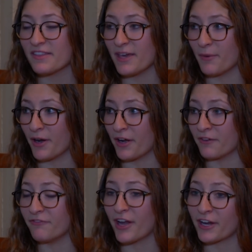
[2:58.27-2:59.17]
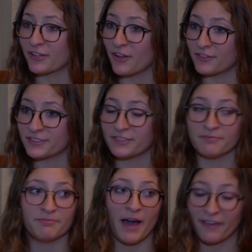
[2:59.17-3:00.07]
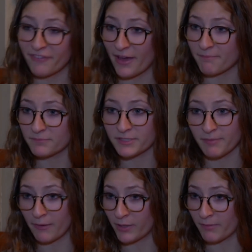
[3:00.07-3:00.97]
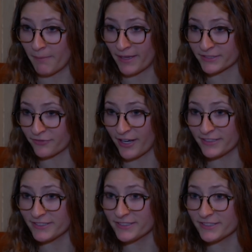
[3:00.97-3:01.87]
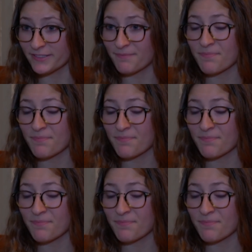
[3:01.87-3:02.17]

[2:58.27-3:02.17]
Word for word: They were very close to my fam to my one of my best friends.